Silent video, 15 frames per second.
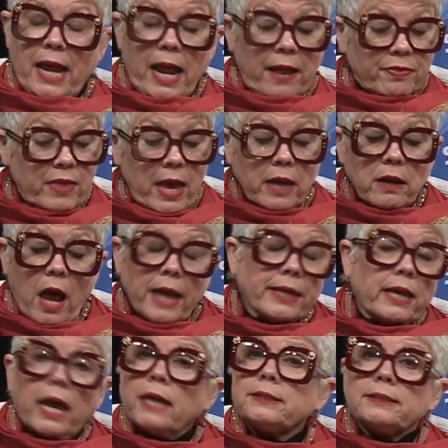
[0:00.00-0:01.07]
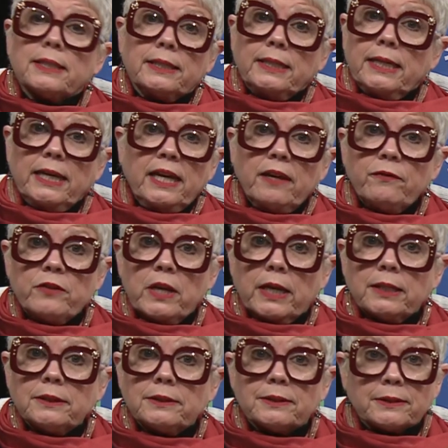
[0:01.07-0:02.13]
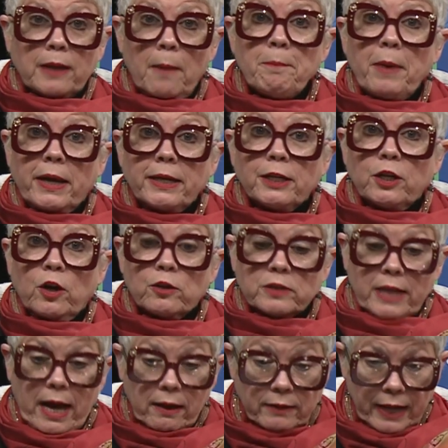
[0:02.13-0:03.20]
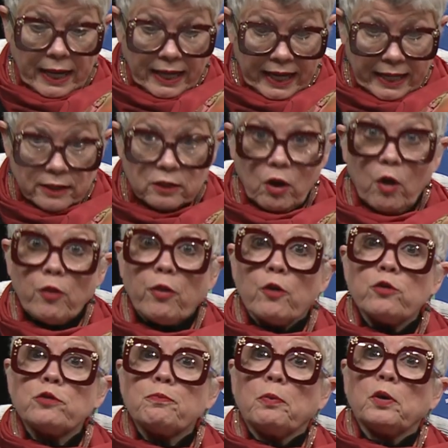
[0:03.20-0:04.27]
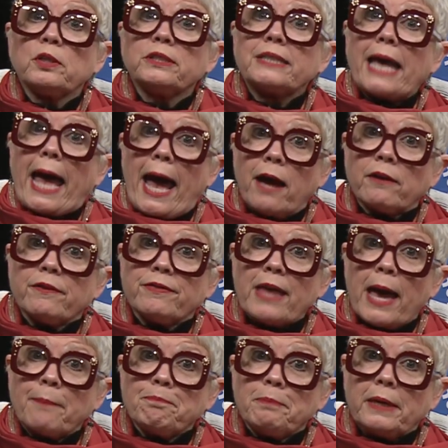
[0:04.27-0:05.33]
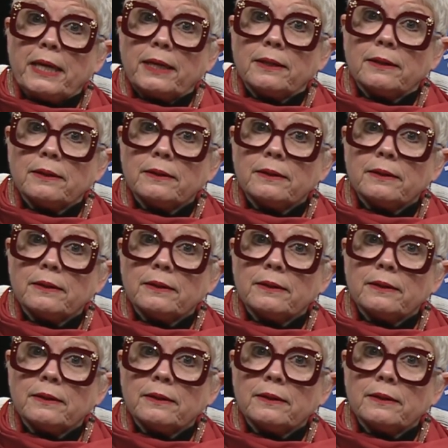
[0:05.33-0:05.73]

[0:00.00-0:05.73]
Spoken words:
Then I guess in the evening, somebody goes out and gets all those books out of that bin.